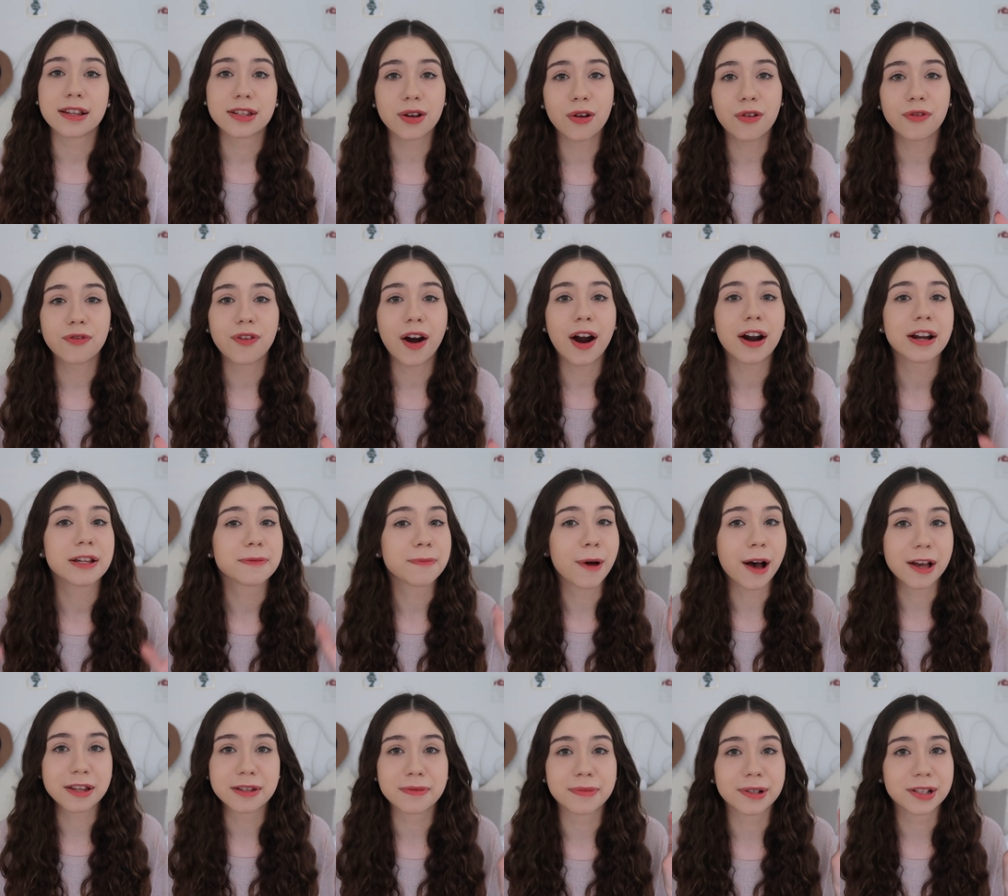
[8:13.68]
so far as
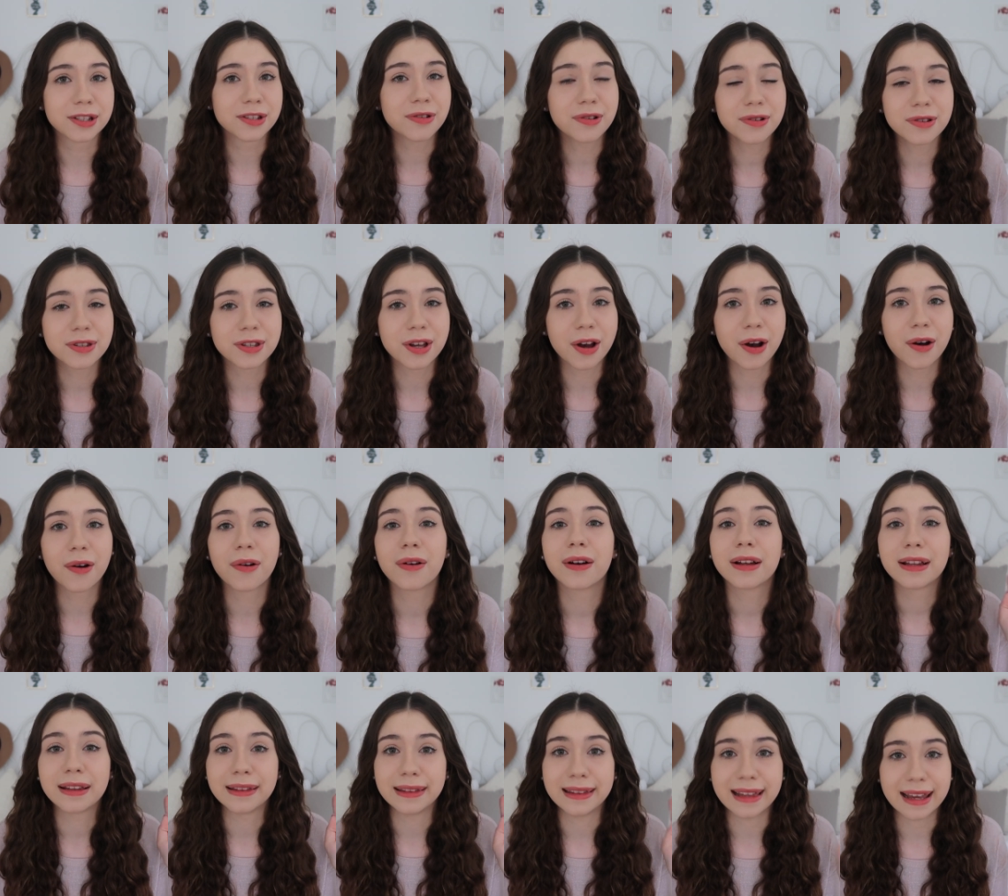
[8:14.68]
possible to do
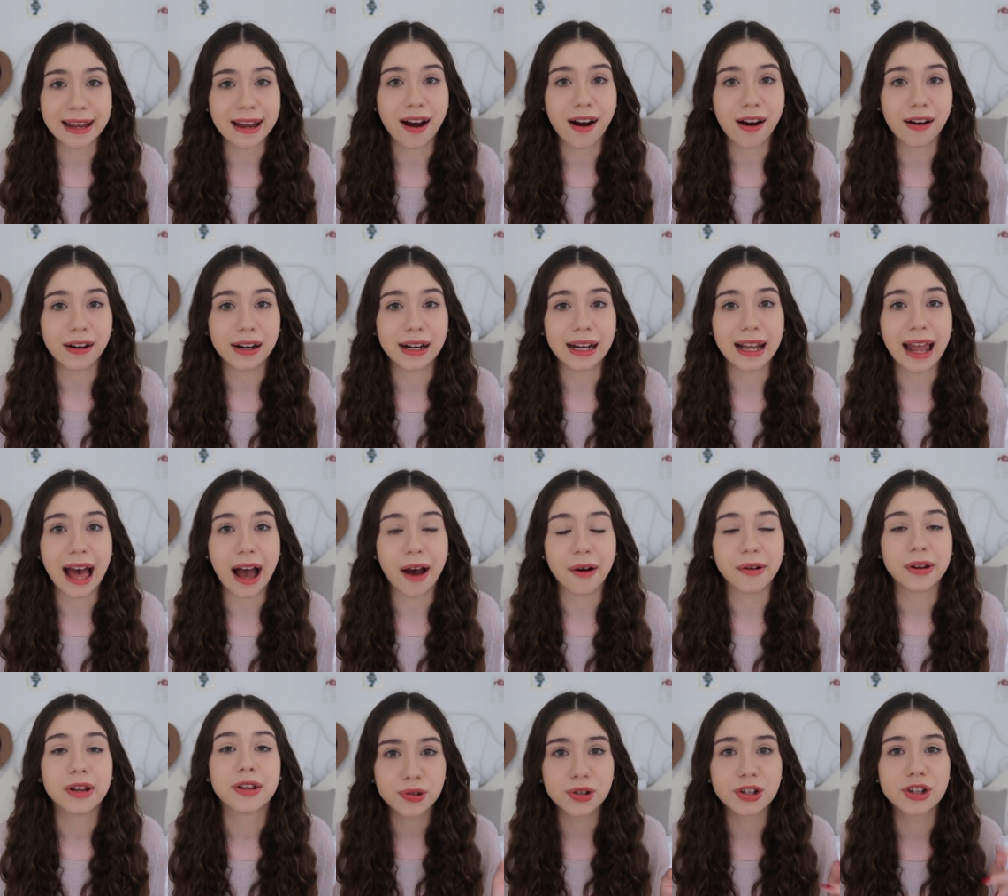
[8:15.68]
so, they are
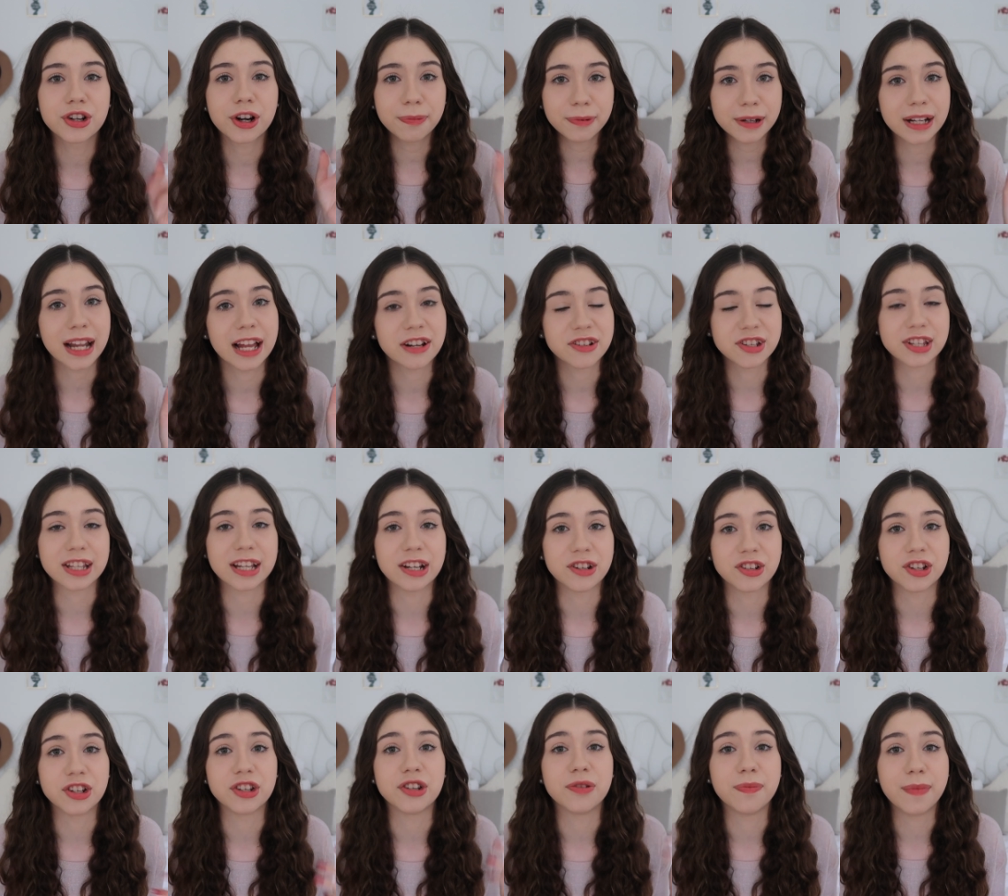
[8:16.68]
allowed to interpret
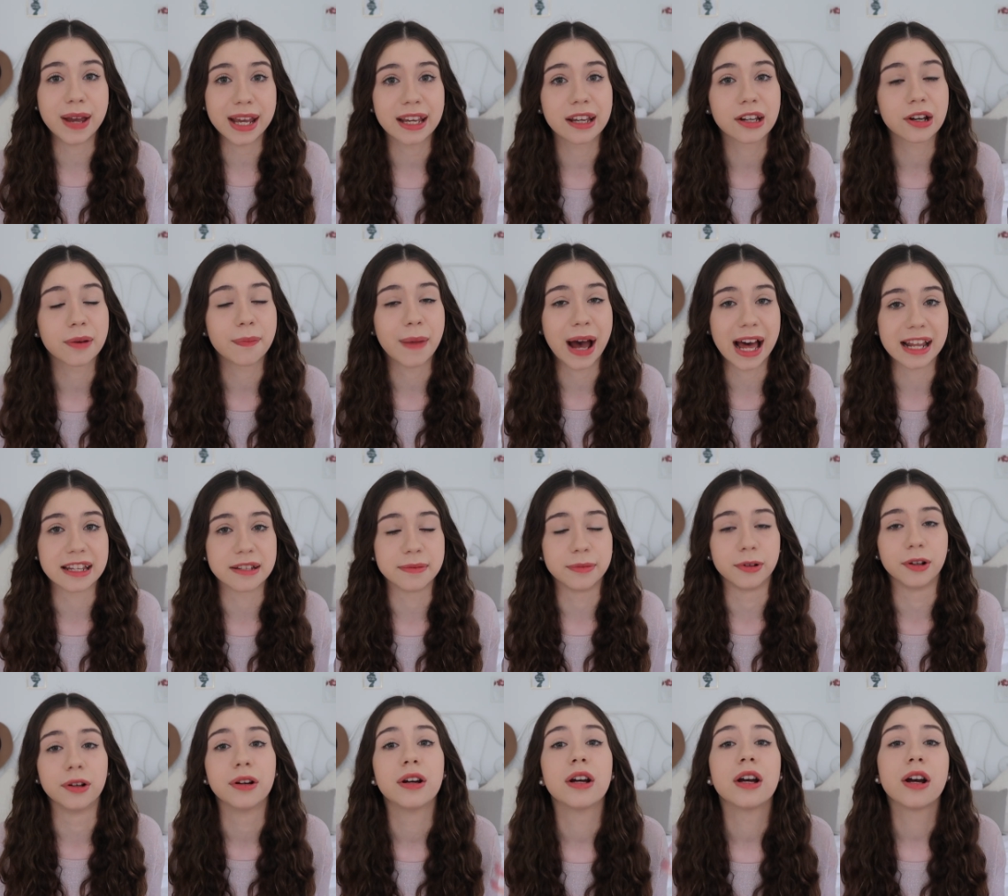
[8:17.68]
legislation to make it
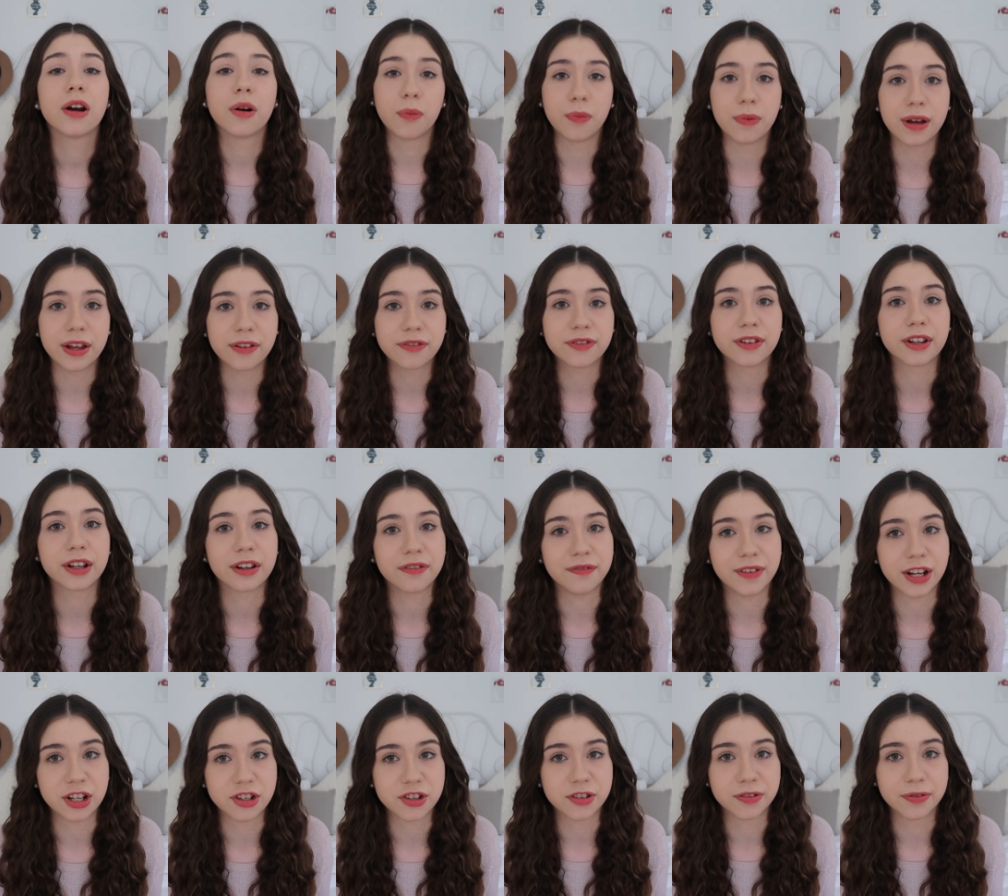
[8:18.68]
compatible with the
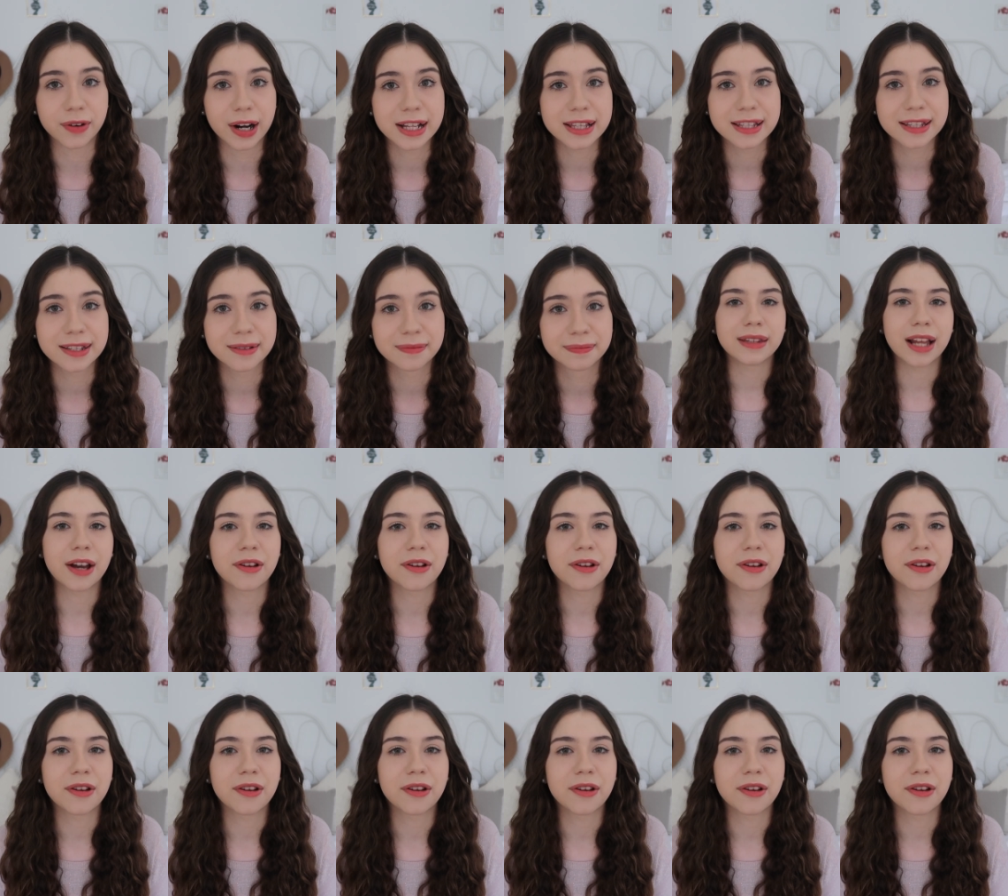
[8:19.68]
convention rights.